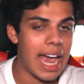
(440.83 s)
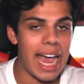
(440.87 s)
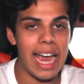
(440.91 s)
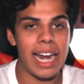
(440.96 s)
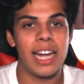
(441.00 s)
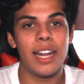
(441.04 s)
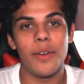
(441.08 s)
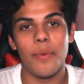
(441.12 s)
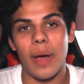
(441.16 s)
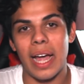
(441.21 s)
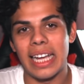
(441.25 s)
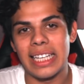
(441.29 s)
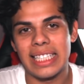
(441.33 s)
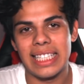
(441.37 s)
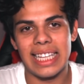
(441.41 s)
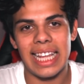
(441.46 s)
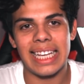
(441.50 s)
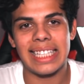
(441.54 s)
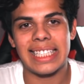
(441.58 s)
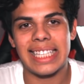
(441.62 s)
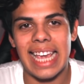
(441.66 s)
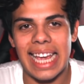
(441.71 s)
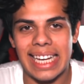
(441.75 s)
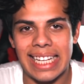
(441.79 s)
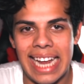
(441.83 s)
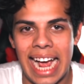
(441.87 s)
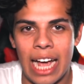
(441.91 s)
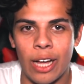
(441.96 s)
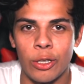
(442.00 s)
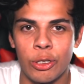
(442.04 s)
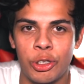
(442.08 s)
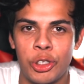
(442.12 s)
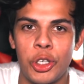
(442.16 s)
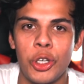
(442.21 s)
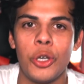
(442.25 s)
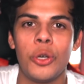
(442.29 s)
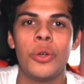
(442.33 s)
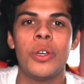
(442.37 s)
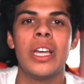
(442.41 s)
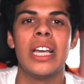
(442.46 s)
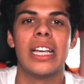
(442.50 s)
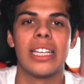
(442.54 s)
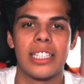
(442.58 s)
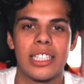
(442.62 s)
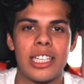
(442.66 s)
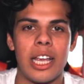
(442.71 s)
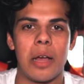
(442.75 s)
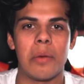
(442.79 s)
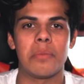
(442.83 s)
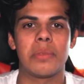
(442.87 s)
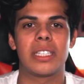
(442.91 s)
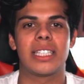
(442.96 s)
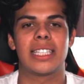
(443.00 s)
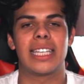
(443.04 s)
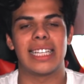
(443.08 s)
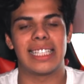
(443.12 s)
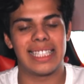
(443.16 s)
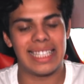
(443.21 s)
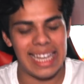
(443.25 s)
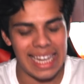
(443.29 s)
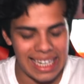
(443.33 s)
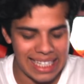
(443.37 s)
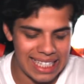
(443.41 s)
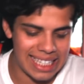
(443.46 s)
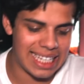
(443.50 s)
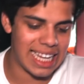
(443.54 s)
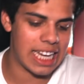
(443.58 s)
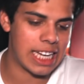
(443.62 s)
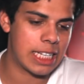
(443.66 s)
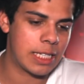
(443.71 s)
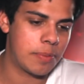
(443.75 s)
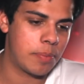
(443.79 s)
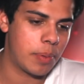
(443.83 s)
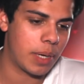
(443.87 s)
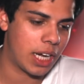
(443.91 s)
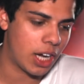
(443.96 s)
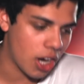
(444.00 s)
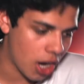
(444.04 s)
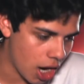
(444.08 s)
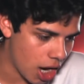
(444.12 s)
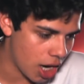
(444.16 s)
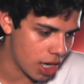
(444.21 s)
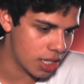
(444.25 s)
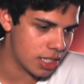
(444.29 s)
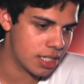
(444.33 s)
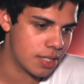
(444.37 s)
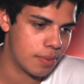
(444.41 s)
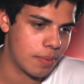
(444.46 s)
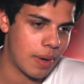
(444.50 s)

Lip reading: Anyways, let's get down to some statistics because,